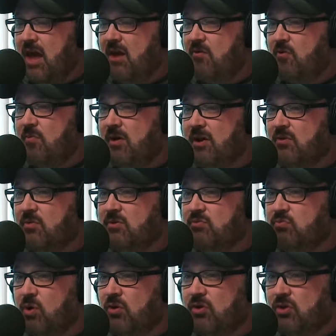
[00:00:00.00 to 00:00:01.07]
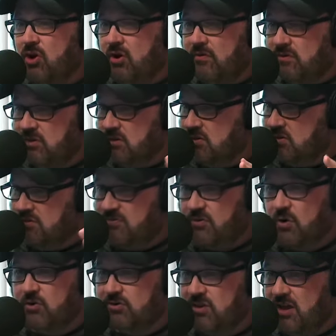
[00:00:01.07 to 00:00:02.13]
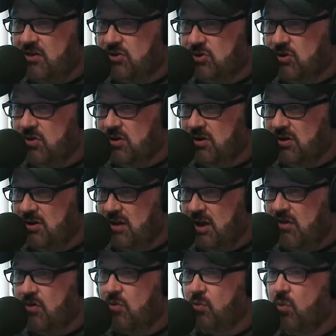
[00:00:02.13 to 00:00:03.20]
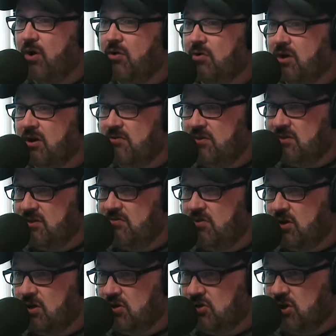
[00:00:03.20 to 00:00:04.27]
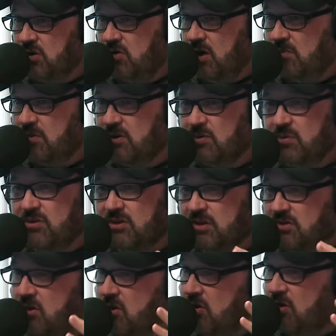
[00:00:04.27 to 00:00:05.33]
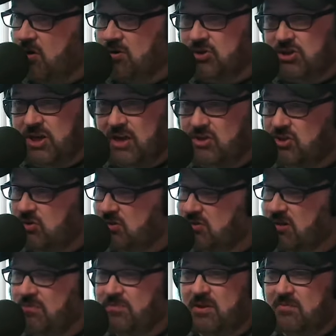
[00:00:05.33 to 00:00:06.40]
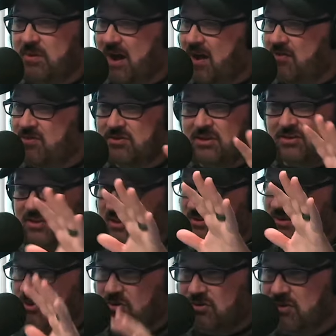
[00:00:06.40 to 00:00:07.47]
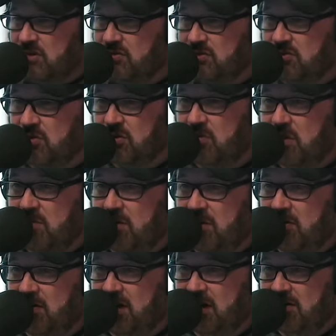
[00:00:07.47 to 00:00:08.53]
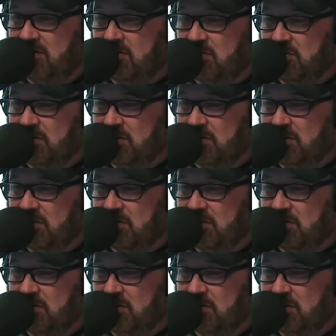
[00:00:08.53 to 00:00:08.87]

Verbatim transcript: Everybody was really nervous because it's the first day of shooting, and they're wondering if he's even going to show up, because it was like the negotiation or something behind the scenes. Like I said, you'll tell the story way better than I do.